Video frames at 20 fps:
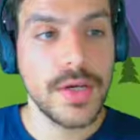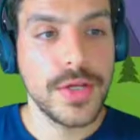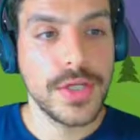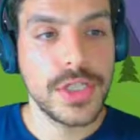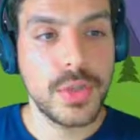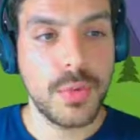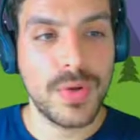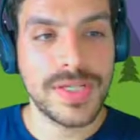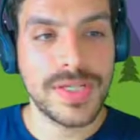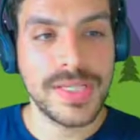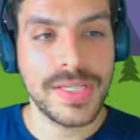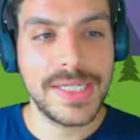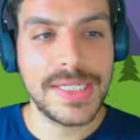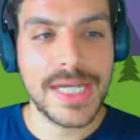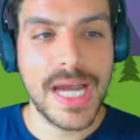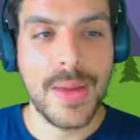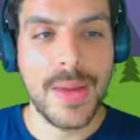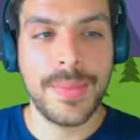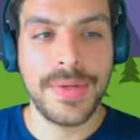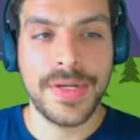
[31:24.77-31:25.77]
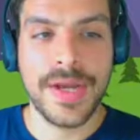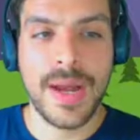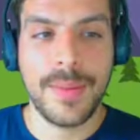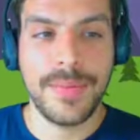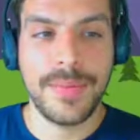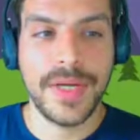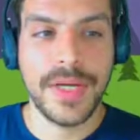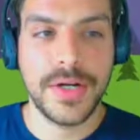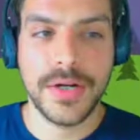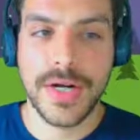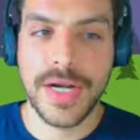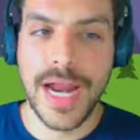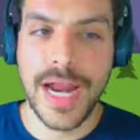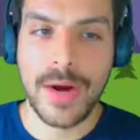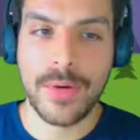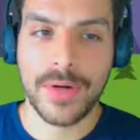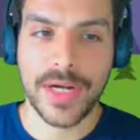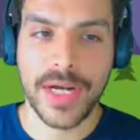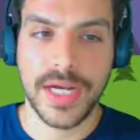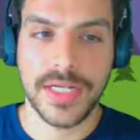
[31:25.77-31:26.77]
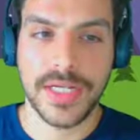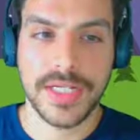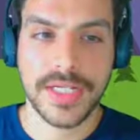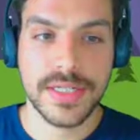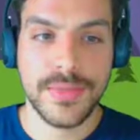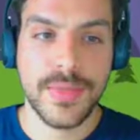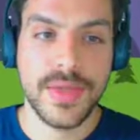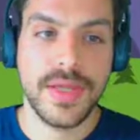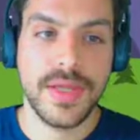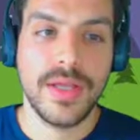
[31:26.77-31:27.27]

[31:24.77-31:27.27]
So what is the least common denominator in our case?